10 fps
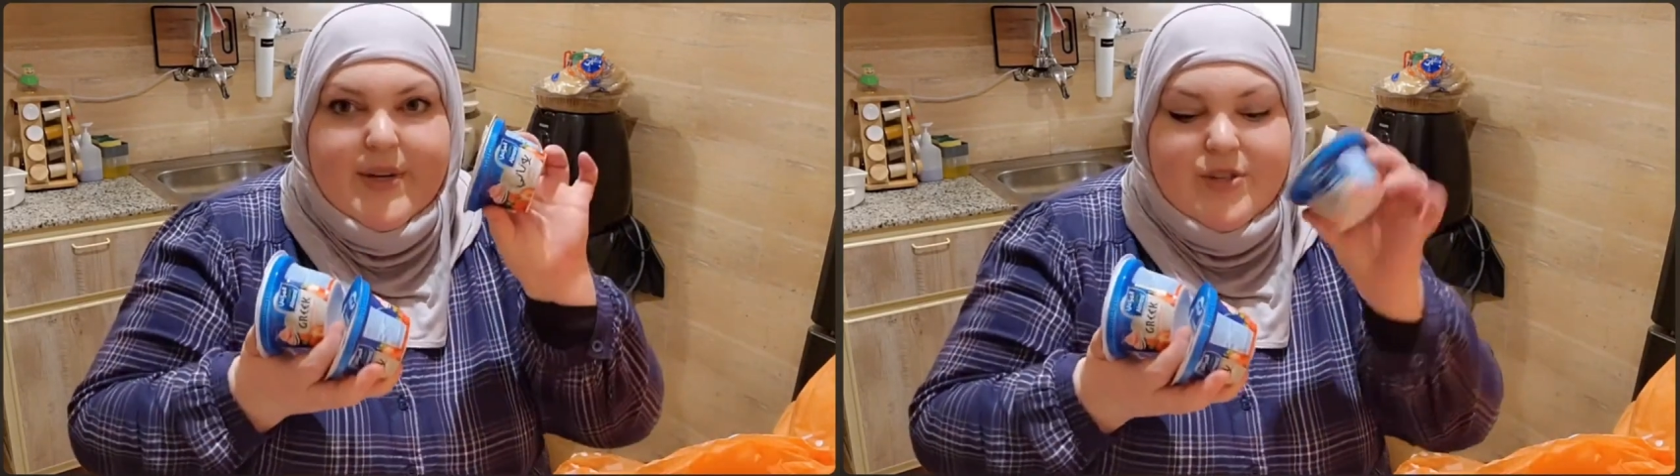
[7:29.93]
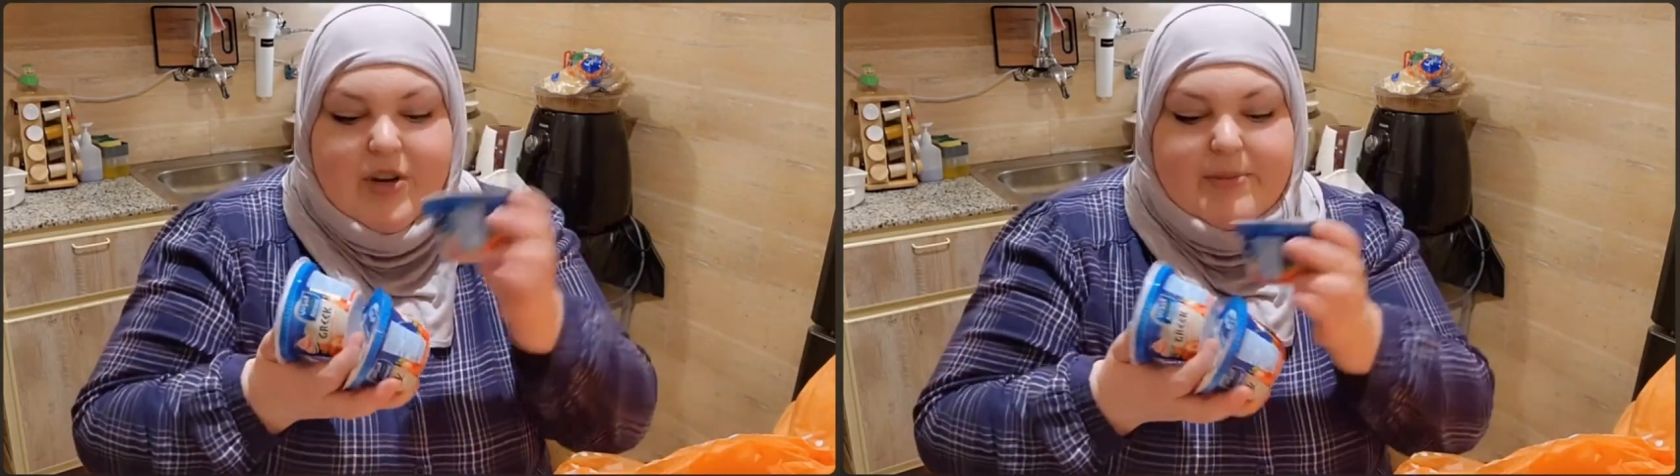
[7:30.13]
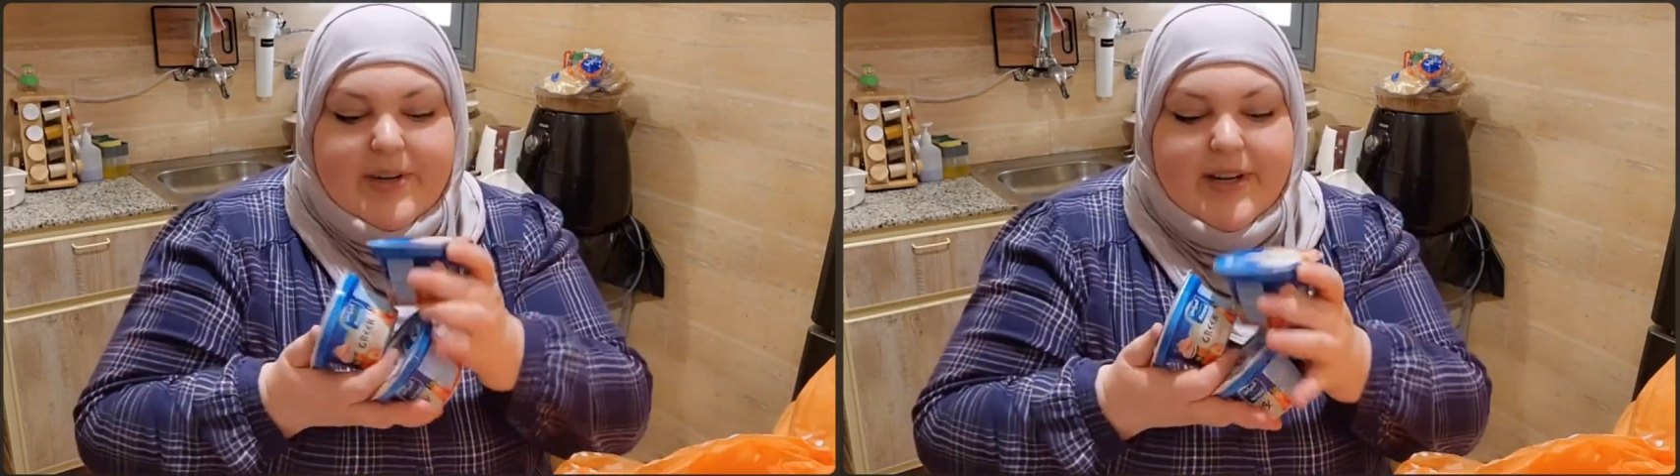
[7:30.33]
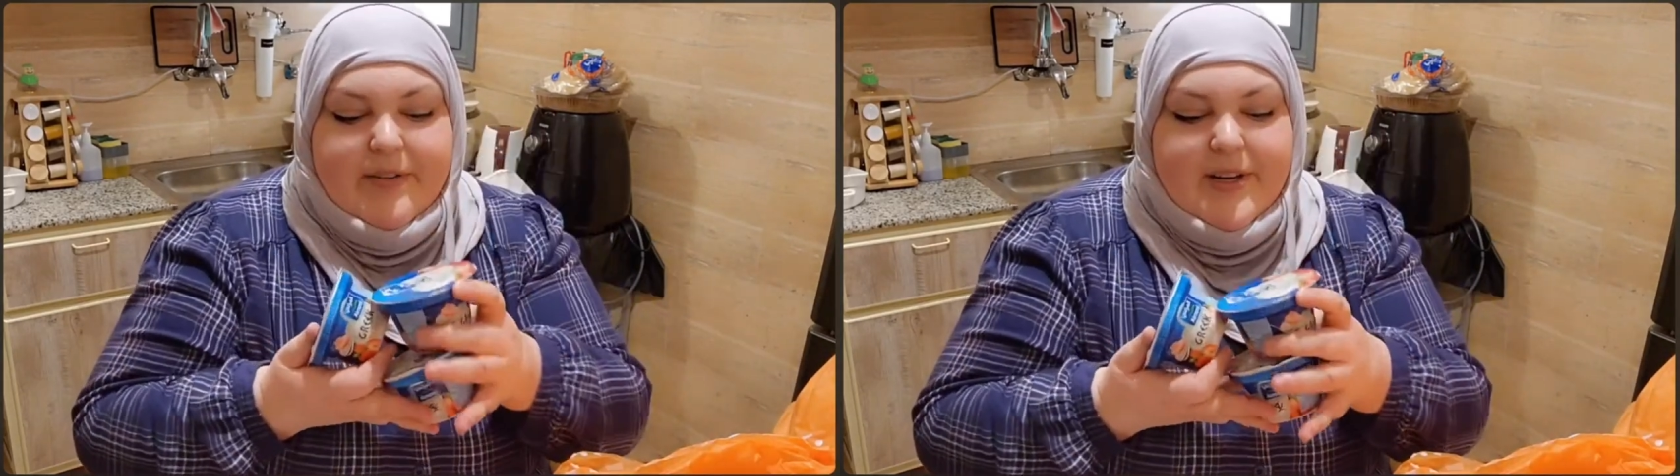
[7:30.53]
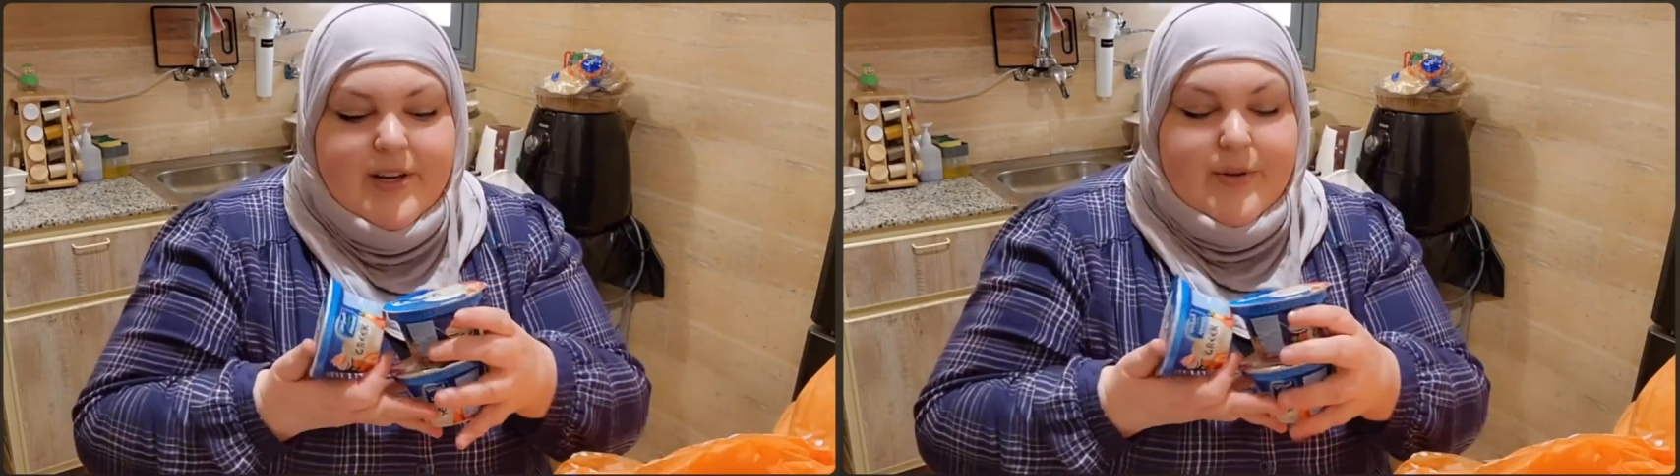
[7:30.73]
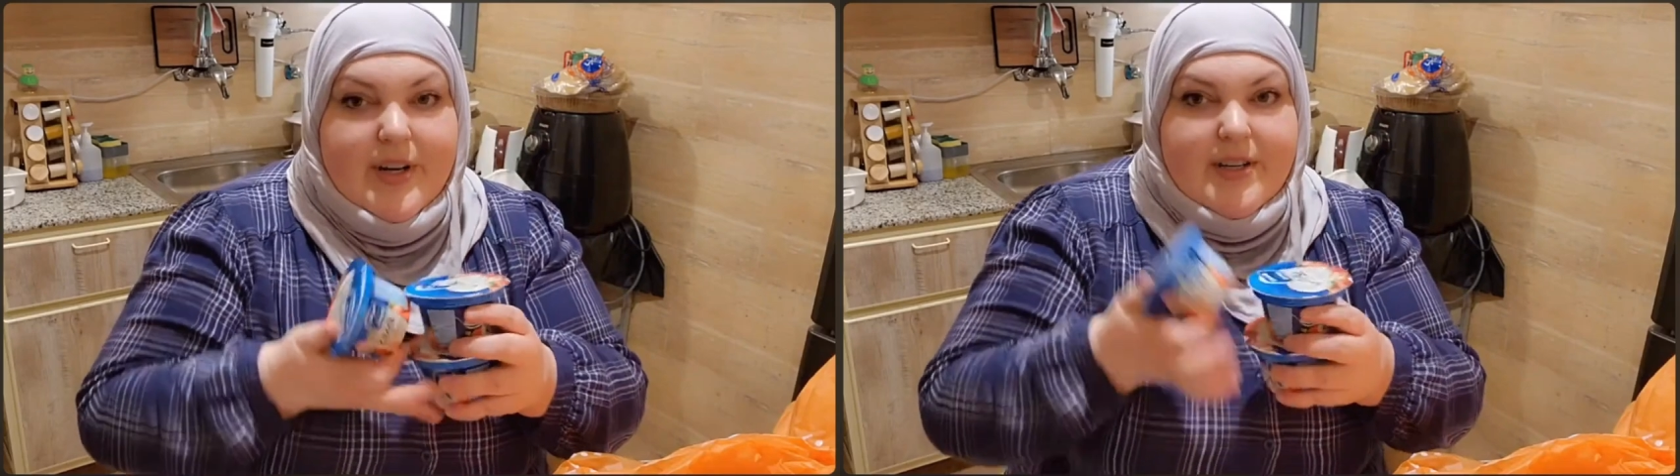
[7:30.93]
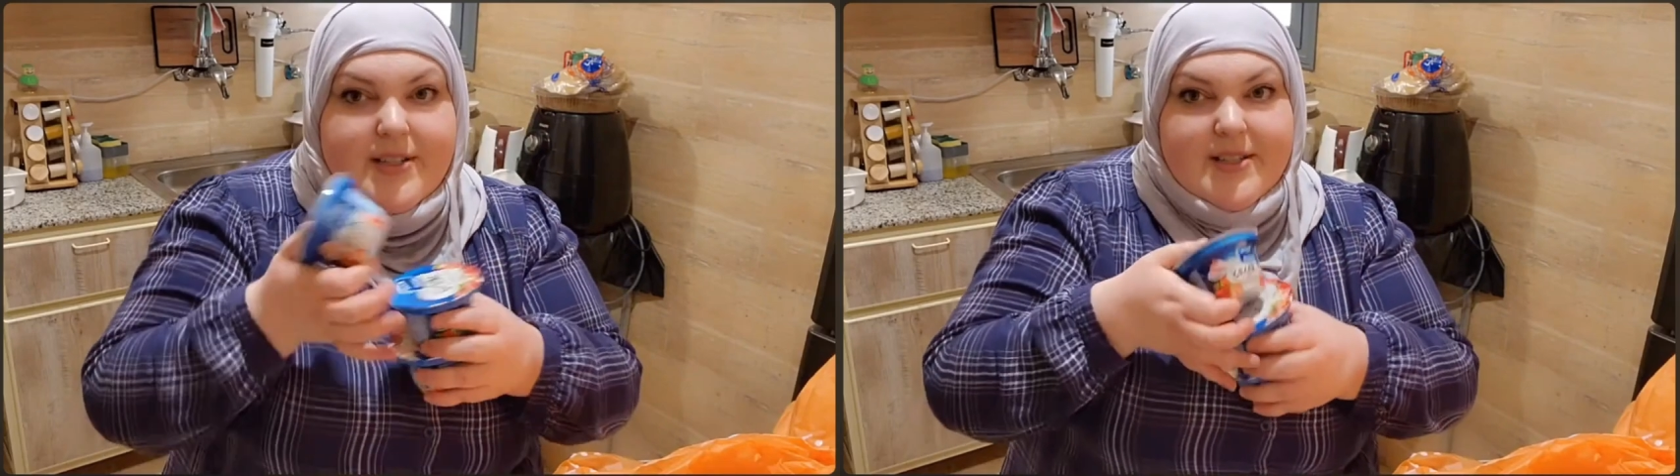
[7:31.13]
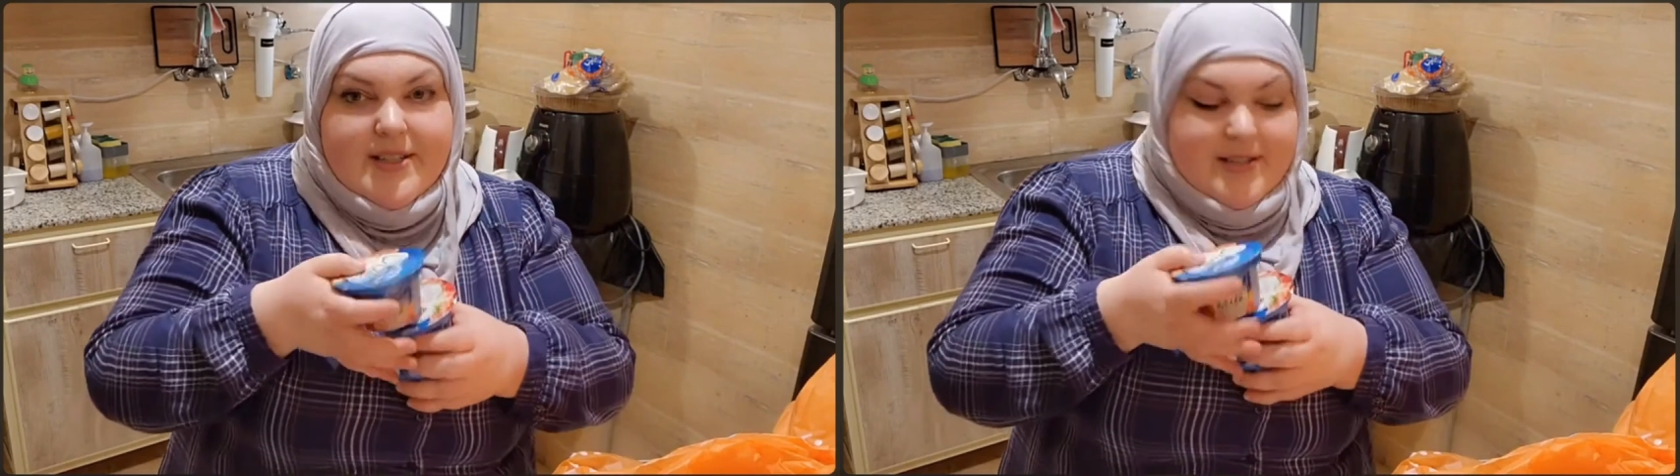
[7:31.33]
Three strawberry Greek
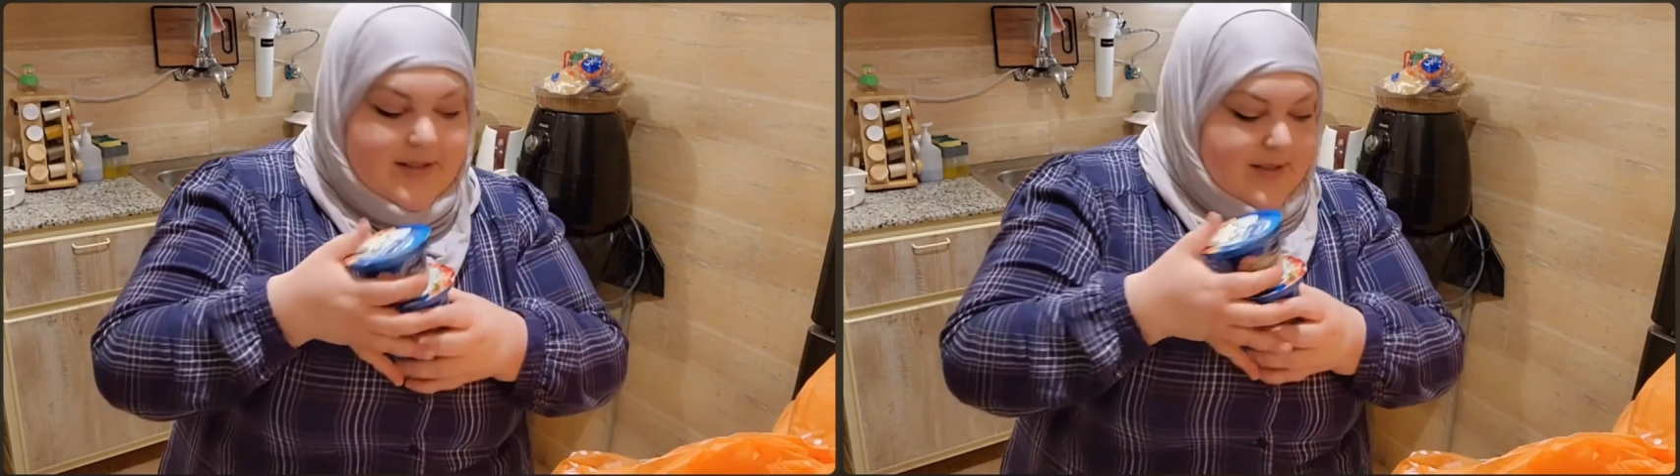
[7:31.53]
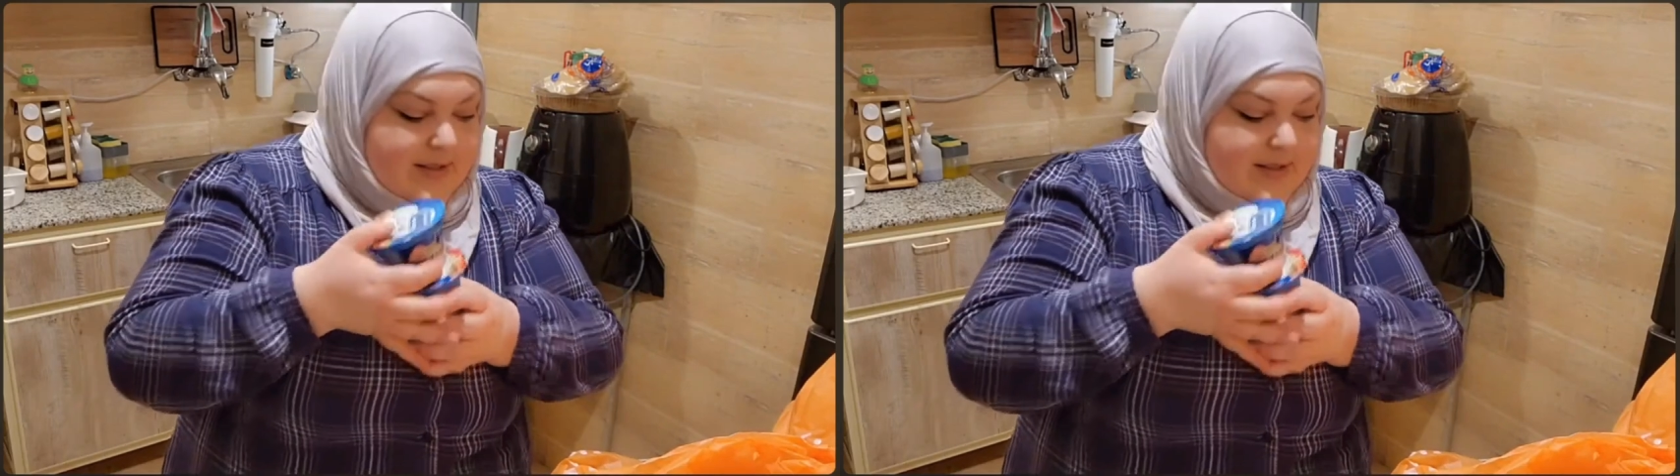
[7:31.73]
yogurts.